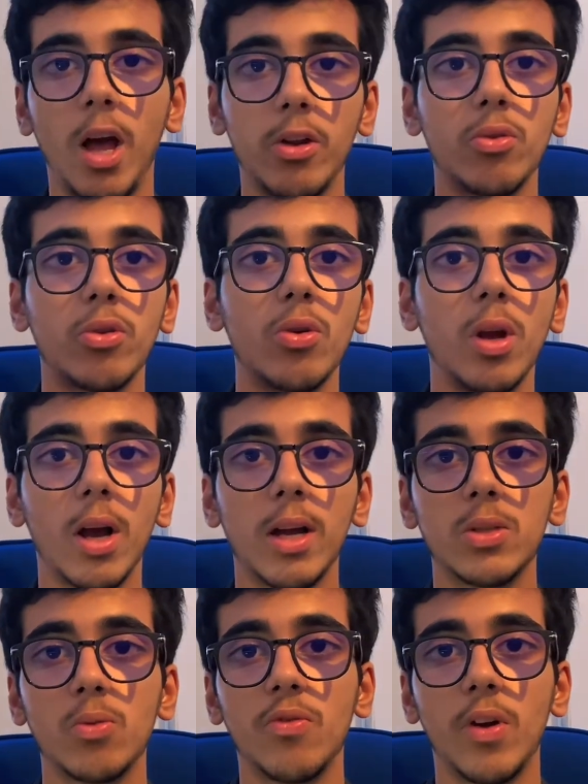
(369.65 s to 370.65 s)
I know you
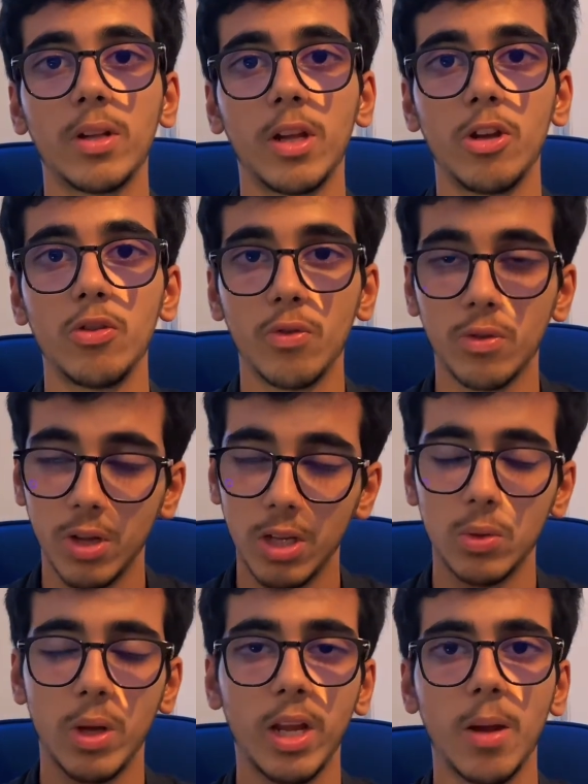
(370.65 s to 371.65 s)
guys would find that useful, so
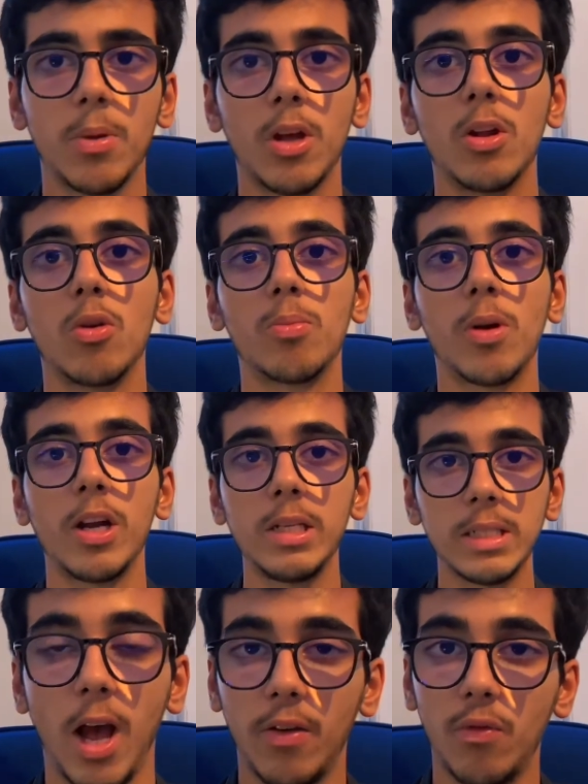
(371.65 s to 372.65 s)
that's why I kept it at a low
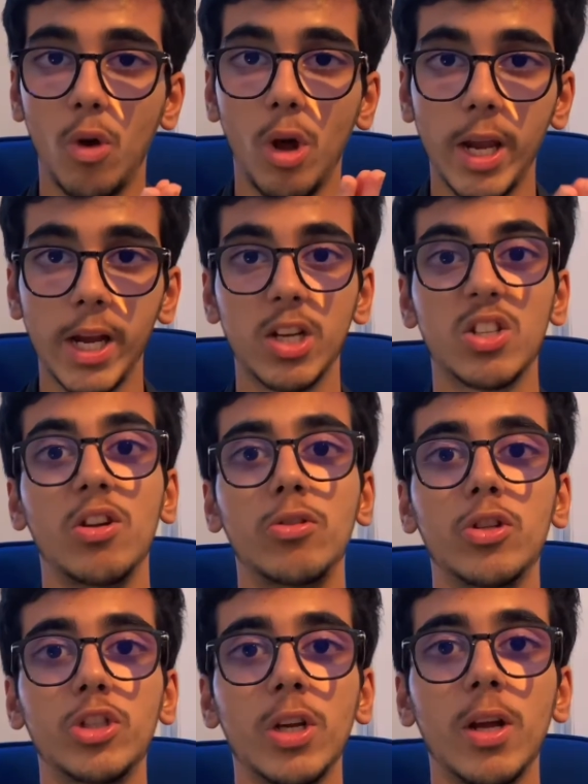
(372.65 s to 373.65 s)
price. And for English
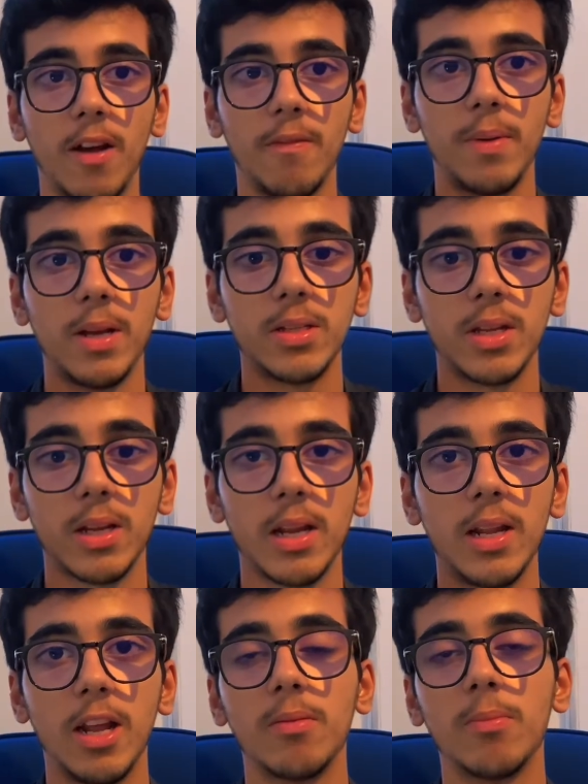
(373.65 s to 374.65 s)
literature, I basically
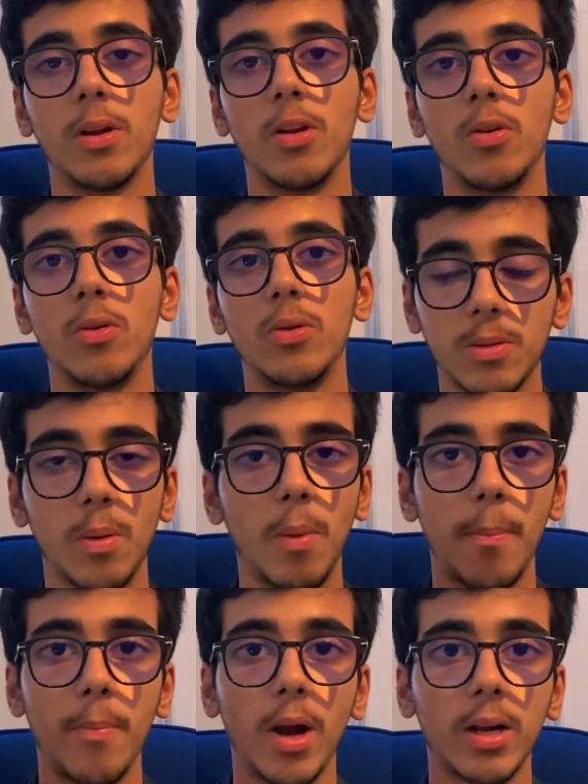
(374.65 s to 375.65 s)
linked below all my
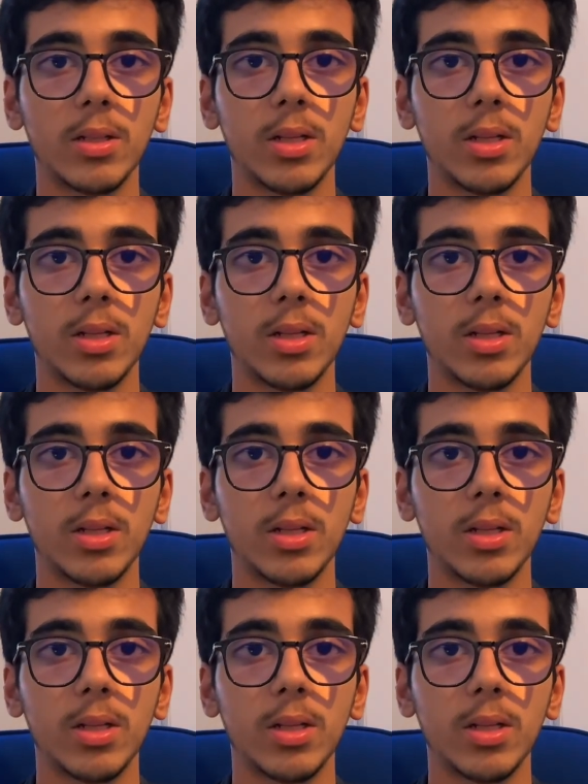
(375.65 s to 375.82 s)
practice